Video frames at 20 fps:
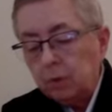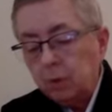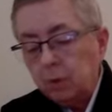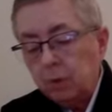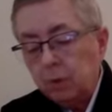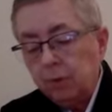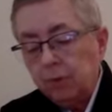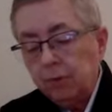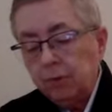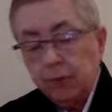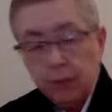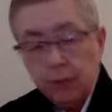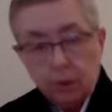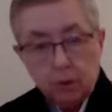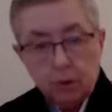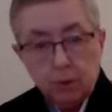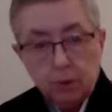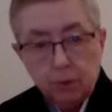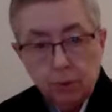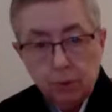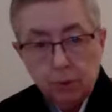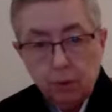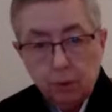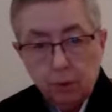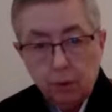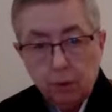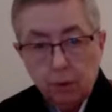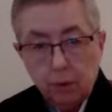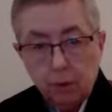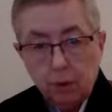with a fixed
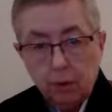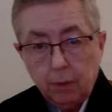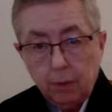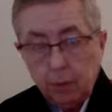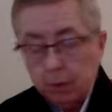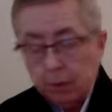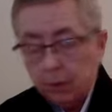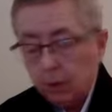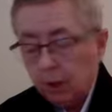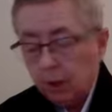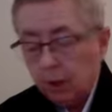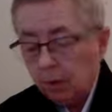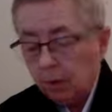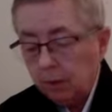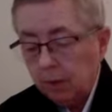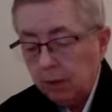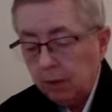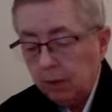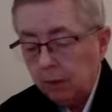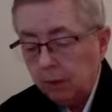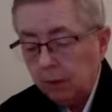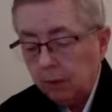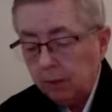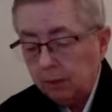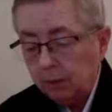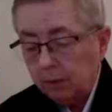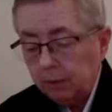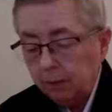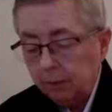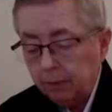view of a particular
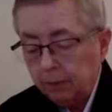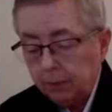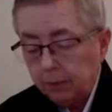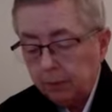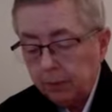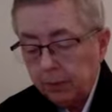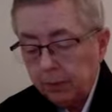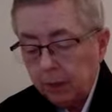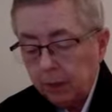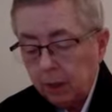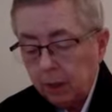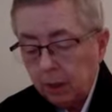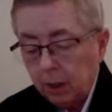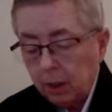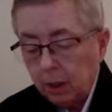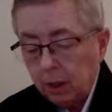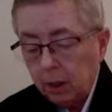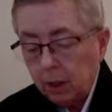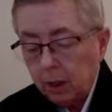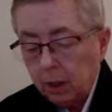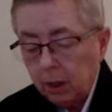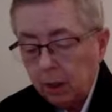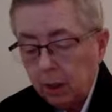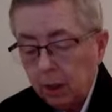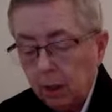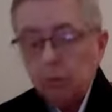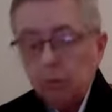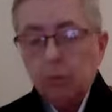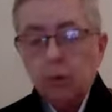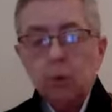outcome.
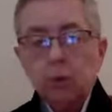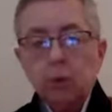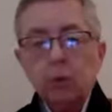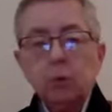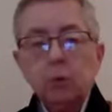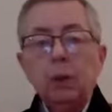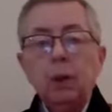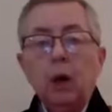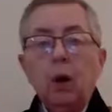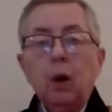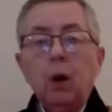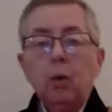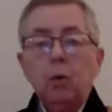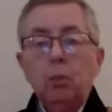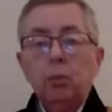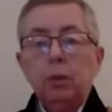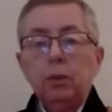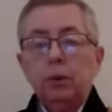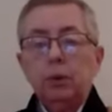Of course we hope.